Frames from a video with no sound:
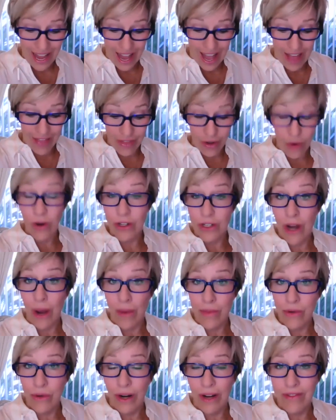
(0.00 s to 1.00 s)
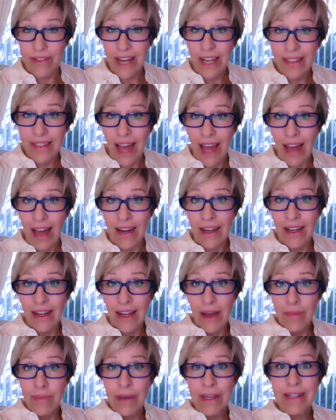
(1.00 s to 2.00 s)
And there are times when I've done that
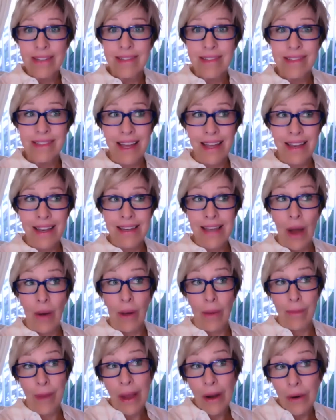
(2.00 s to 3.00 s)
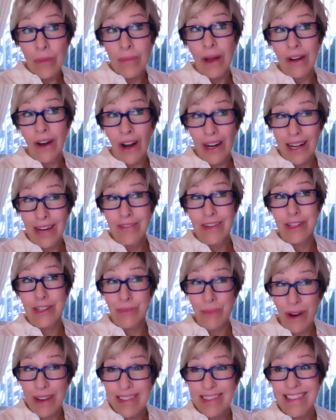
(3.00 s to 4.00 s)
because now I may or may not have
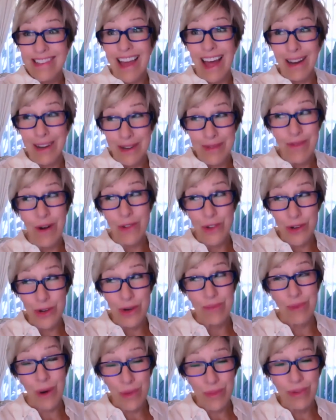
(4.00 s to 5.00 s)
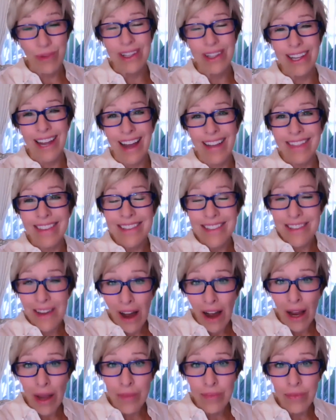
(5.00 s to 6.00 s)
expressed that emotion appropriately at the
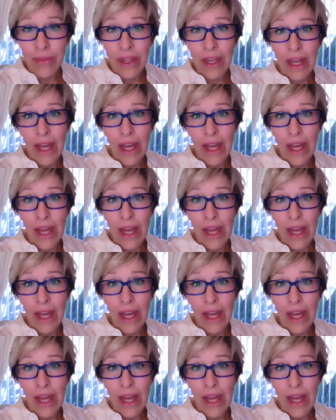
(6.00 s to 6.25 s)
time,